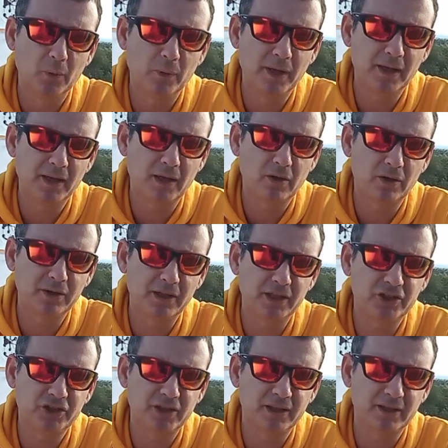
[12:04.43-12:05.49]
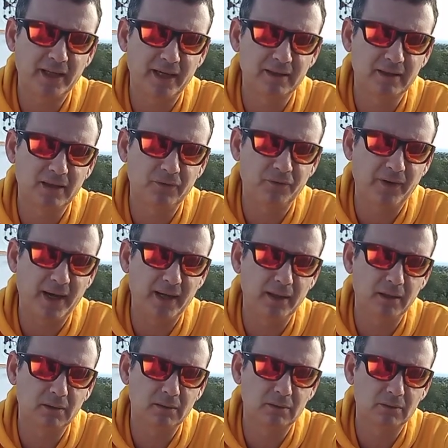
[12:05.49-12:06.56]
with a condition that if
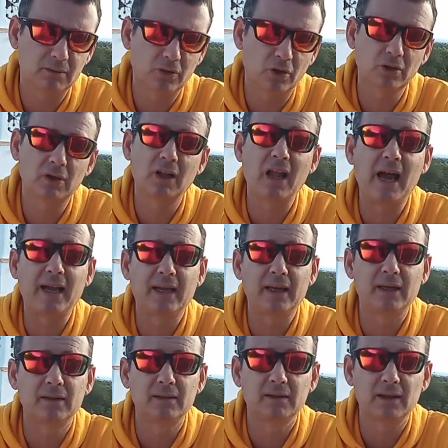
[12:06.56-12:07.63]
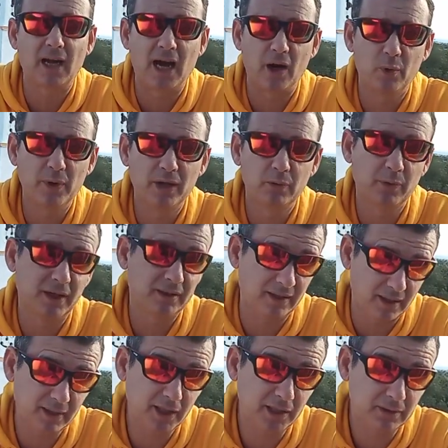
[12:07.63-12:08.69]
I don't like it, I will
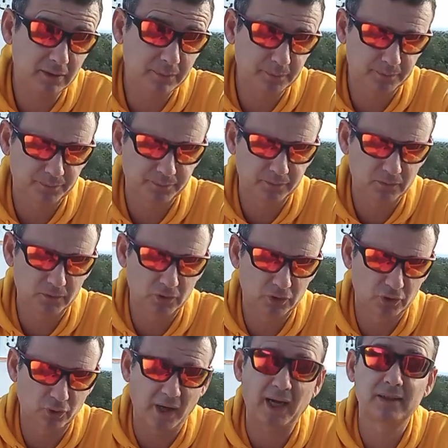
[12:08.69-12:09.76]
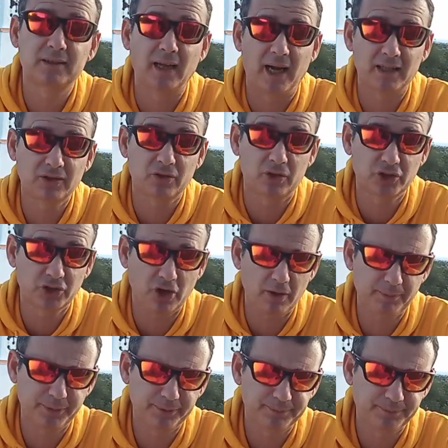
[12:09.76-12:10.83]
return it to
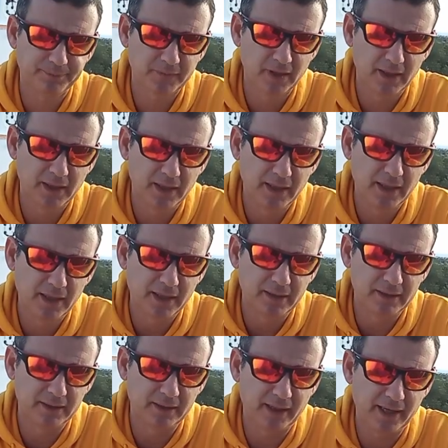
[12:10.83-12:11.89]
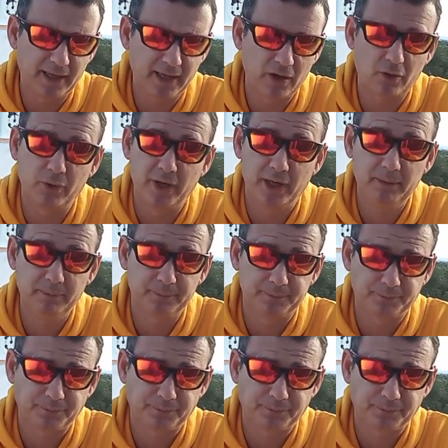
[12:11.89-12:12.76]
Astroshop. They agree,